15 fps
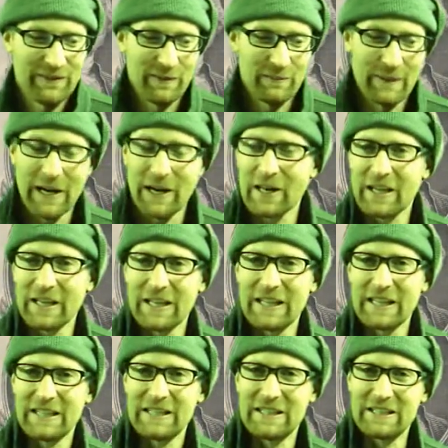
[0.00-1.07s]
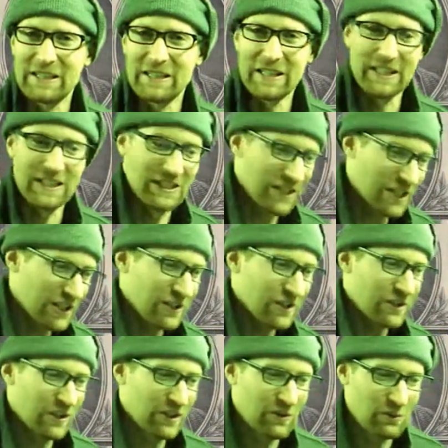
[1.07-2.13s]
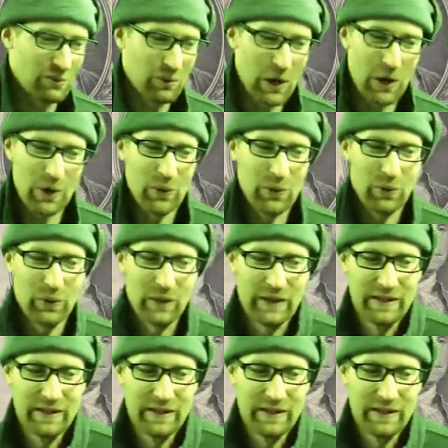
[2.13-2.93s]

if America can continue to grow.